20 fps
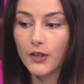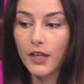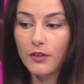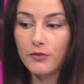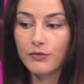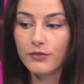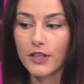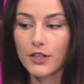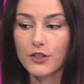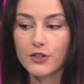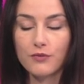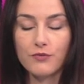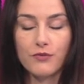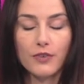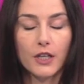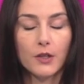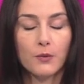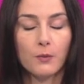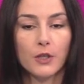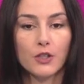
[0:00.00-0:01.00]
UK inflation
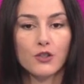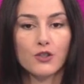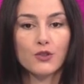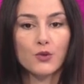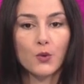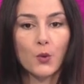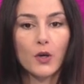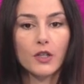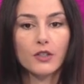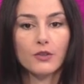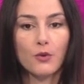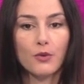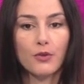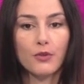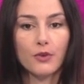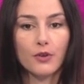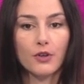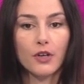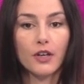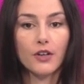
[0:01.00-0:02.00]
rate, which soared to
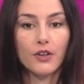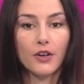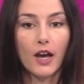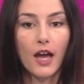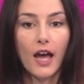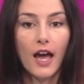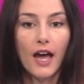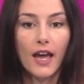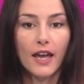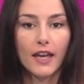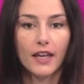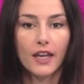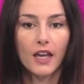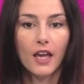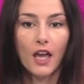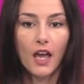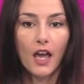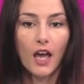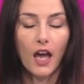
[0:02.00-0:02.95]
30-year high.